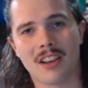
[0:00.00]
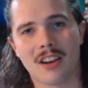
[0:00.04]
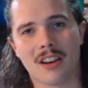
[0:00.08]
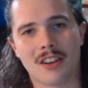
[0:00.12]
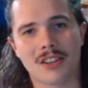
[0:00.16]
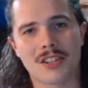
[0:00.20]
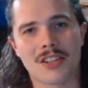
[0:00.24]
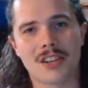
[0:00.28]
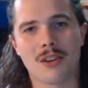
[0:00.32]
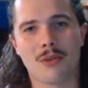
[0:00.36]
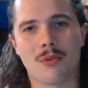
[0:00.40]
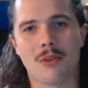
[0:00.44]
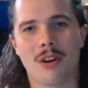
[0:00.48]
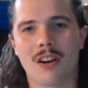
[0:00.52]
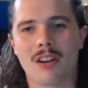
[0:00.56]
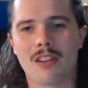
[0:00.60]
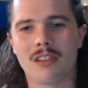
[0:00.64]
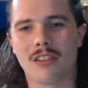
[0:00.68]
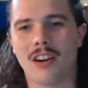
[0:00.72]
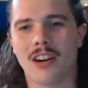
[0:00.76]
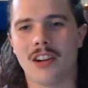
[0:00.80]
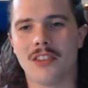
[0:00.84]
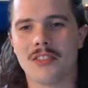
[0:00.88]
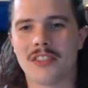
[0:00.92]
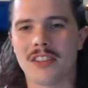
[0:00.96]
gacha
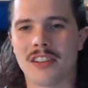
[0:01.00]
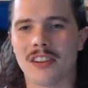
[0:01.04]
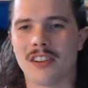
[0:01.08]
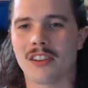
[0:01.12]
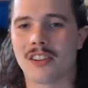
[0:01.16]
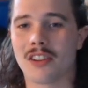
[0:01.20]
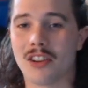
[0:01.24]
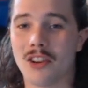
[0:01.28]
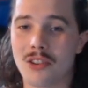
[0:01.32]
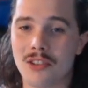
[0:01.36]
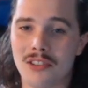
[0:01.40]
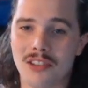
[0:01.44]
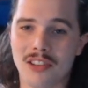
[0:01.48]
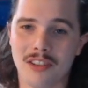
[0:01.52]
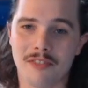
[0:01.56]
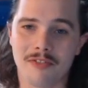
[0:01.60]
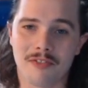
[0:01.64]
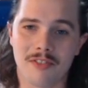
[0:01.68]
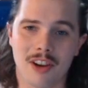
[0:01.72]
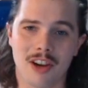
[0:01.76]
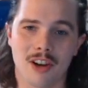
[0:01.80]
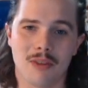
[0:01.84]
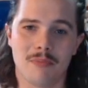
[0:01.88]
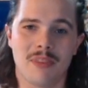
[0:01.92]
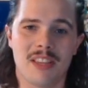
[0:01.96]
walking around Zaragoza, it
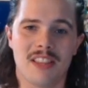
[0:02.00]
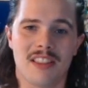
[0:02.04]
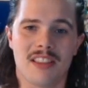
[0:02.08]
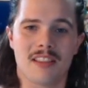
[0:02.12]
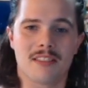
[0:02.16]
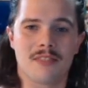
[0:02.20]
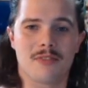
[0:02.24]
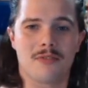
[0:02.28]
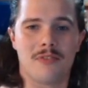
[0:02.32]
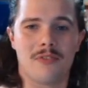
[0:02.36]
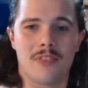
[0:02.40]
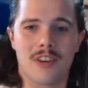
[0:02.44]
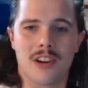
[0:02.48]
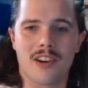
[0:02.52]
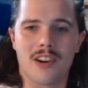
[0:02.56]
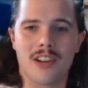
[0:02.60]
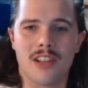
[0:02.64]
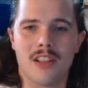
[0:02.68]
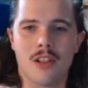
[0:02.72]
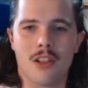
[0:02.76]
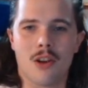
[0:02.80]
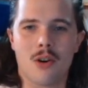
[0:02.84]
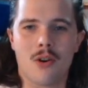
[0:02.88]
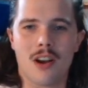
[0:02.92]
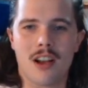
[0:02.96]
found me this very
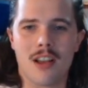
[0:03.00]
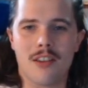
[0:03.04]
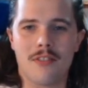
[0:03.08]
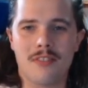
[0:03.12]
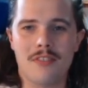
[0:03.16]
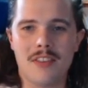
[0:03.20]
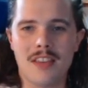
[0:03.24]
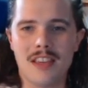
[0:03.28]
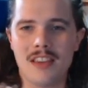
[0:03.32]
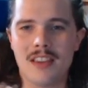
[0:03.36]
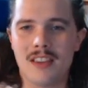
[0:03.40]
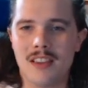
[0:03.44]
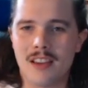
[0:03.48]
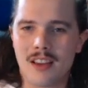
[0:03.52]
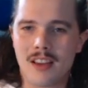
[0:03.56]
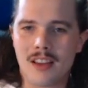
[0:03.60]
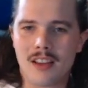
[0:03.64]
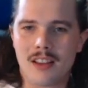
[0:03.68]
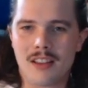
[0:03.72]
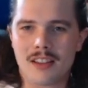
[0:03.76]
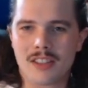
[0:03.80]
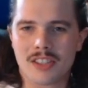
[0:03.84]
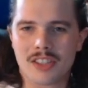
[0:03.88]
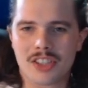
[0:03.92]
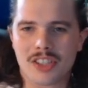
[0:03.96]
low IV
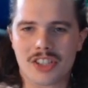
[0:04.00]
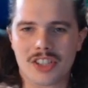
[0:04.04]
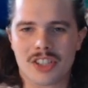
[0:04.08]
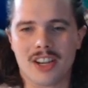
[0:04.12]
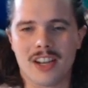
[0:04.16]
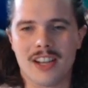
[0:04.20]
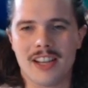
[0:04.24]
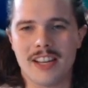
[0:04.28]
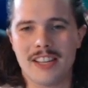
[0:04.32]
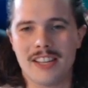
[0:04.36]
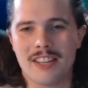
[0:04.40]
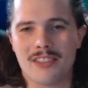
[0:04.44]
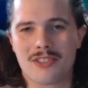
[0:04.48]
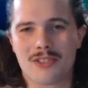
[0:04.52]
shiny